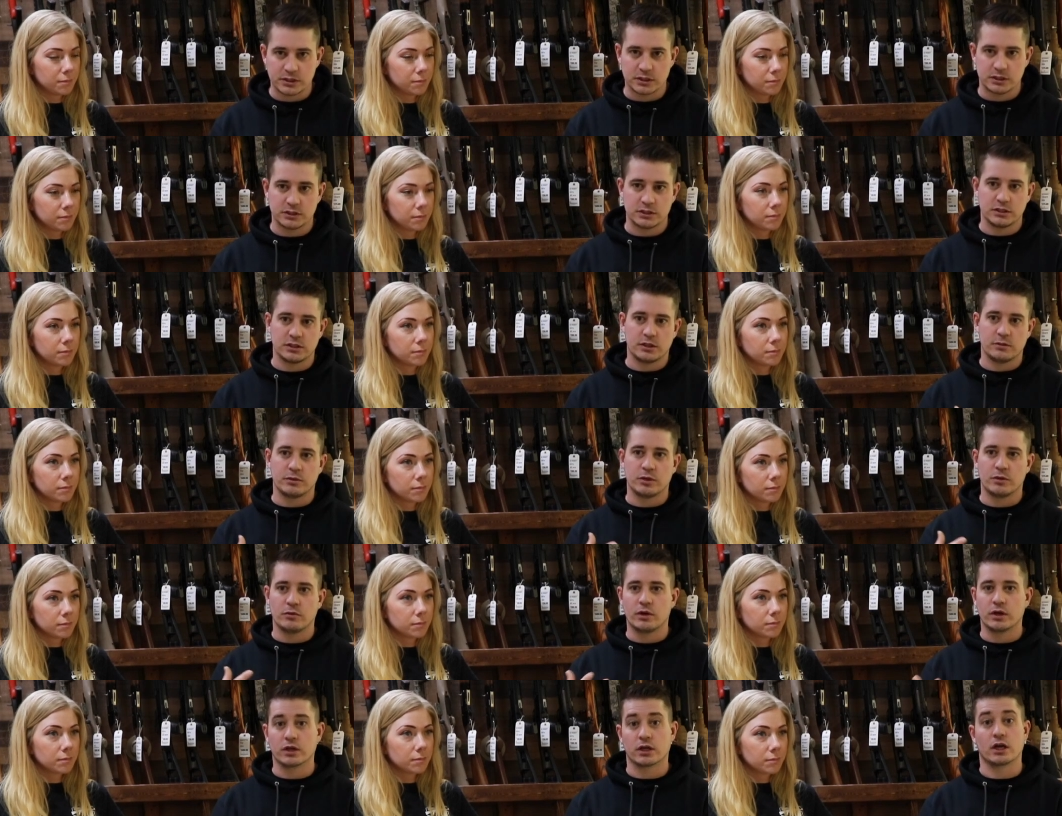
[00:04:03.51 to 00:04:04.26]

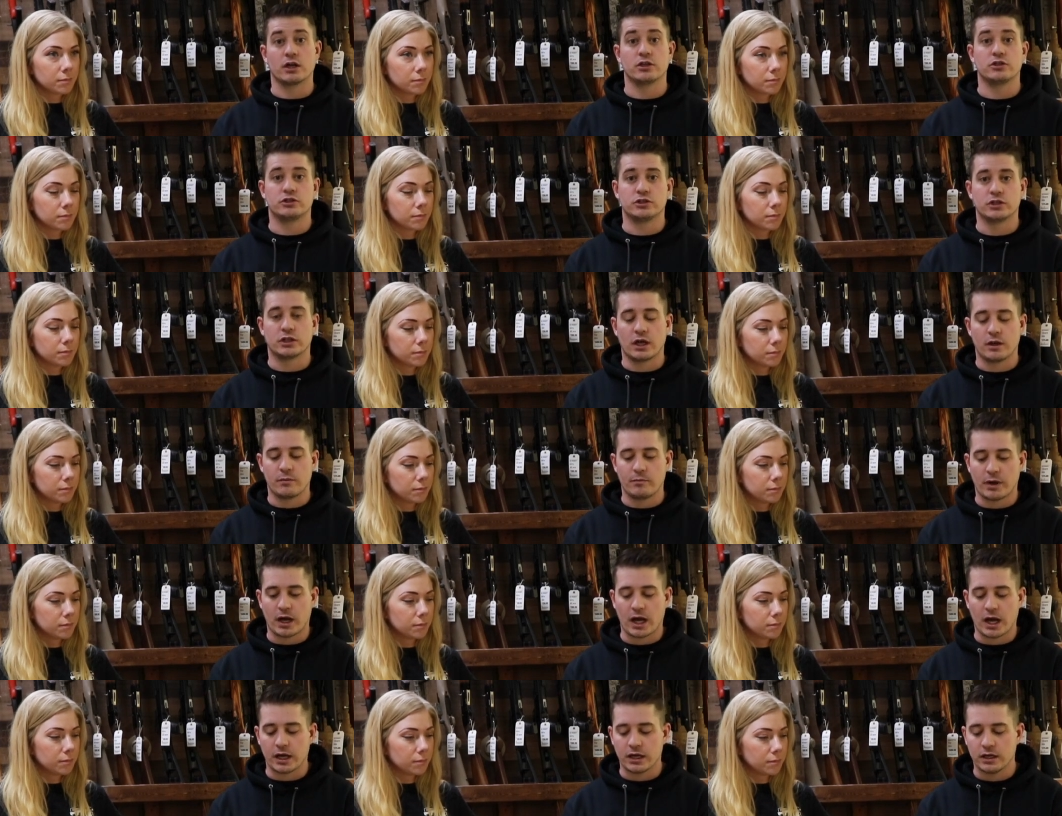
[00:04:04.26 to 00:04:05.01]
Speaker 1: CCW, what gun should I
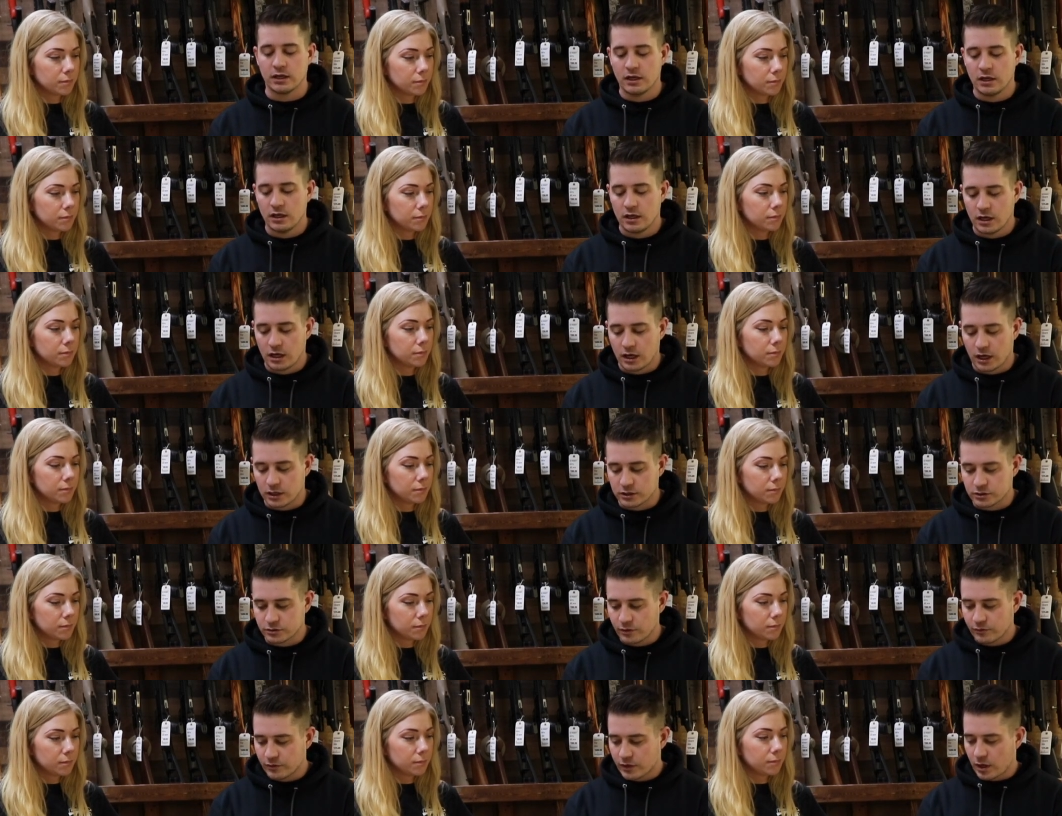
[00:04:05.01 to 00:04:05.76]
buy? Uh,
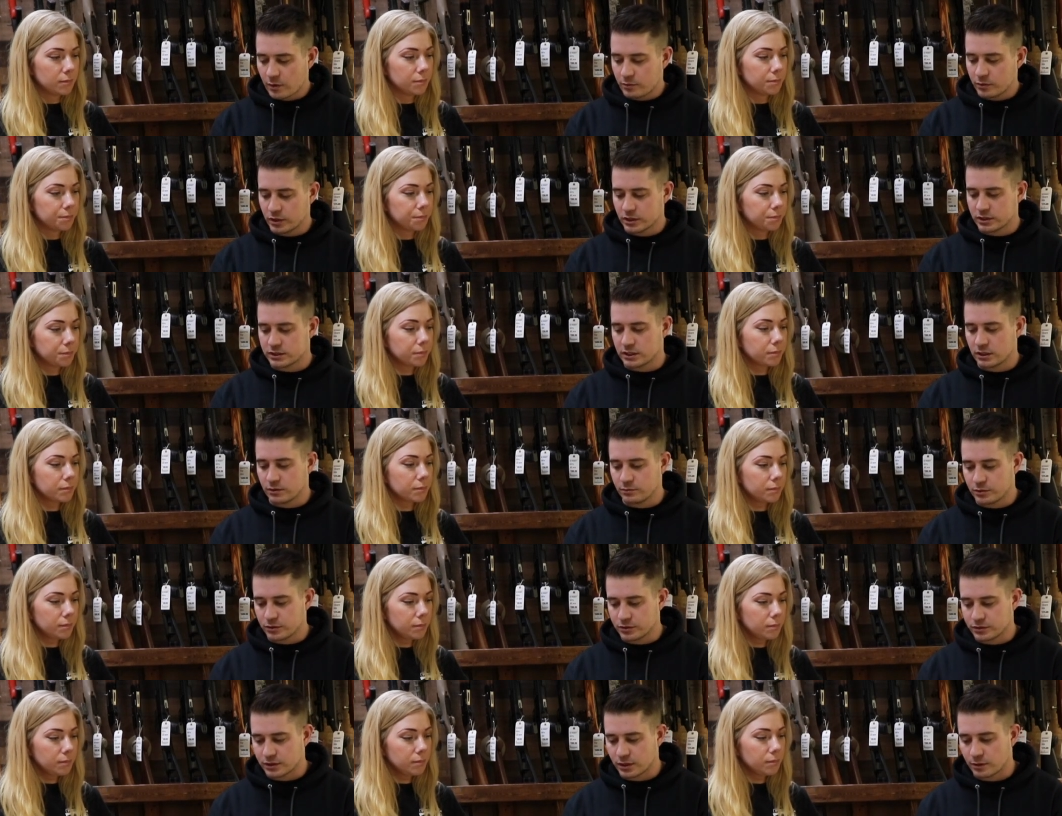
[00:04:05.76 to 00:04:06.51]
so we have a couple
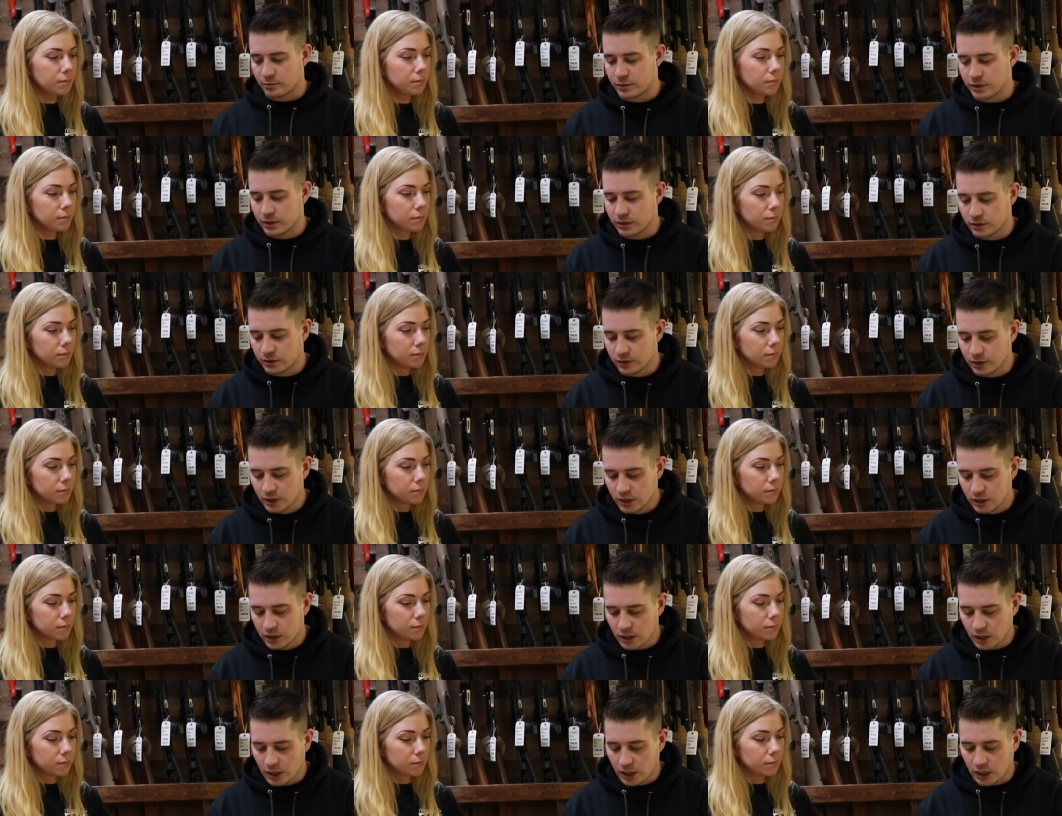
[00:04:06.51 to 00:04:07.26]
examples up here
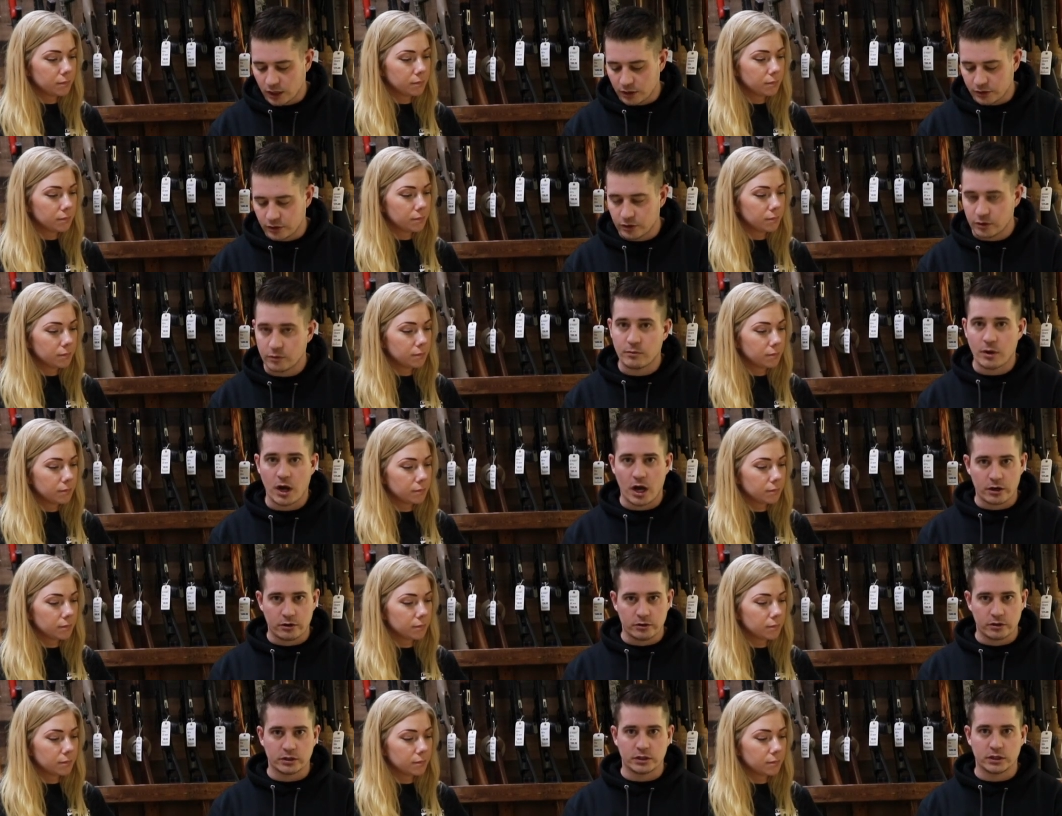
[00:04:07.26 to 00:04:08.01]
uh, that are
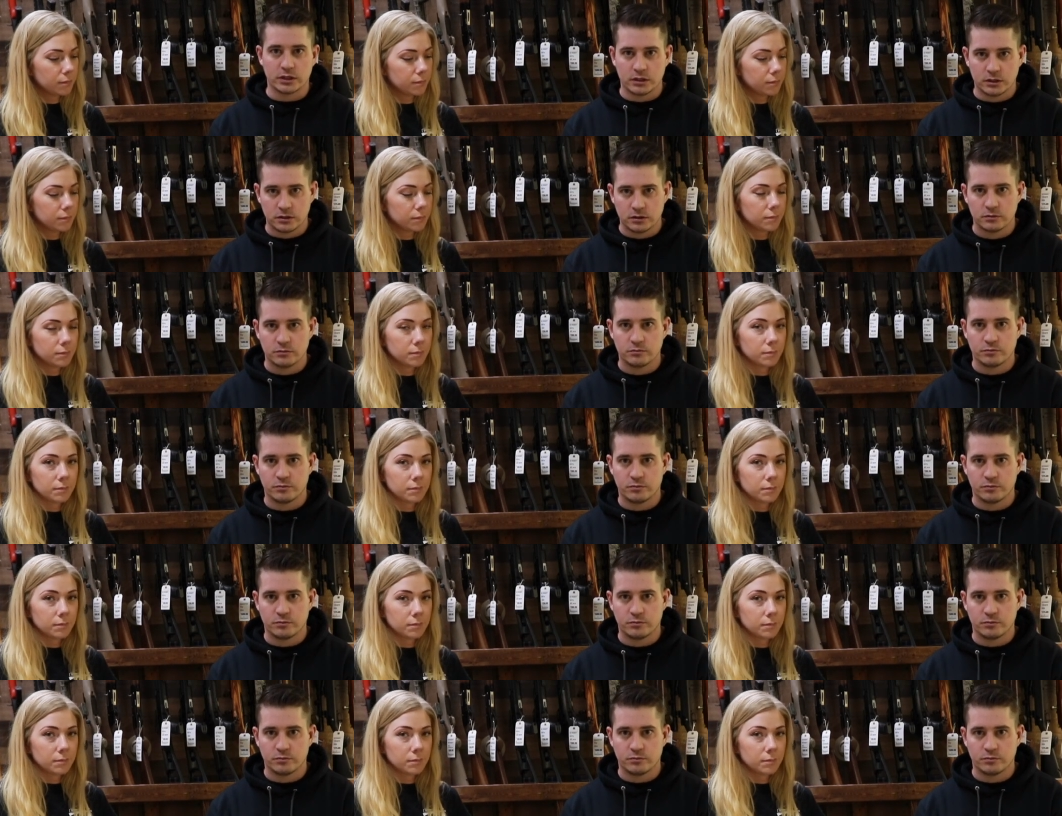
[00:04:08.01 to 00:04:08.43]
moderately